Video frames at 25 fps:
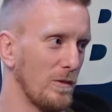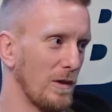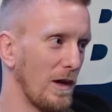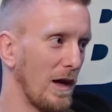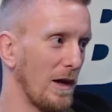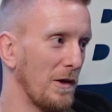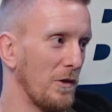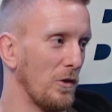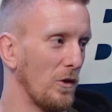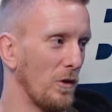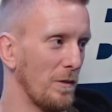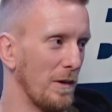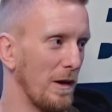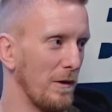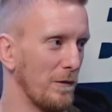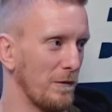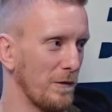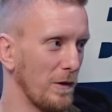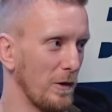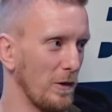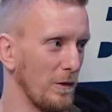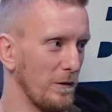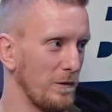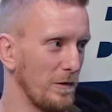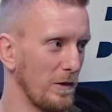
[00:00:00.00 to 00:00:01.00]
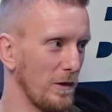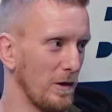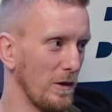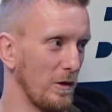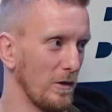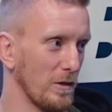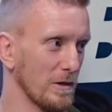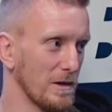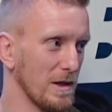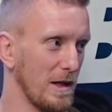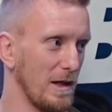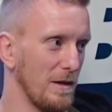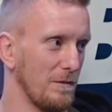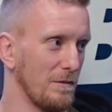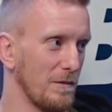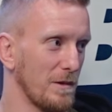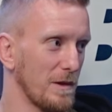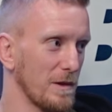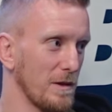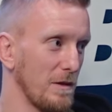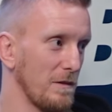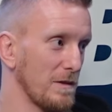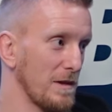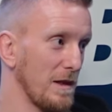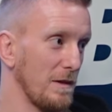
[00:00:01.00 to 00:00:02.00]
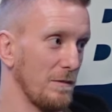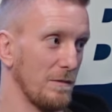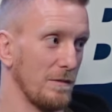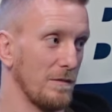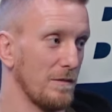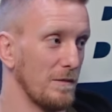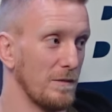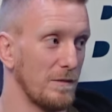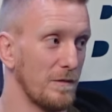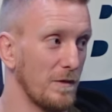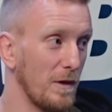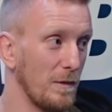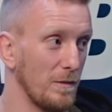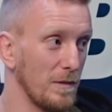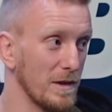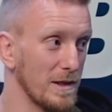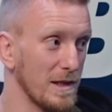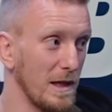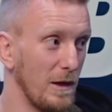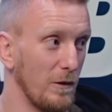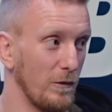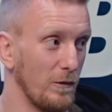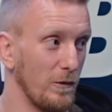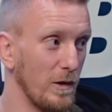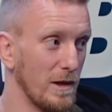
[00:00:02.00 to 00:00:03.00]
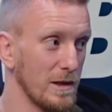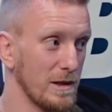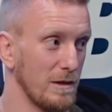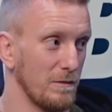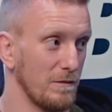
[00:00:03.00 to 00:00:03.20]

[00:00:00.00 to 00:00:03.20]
I knew about Flo for a long time, because obviously I'm from the Southwest.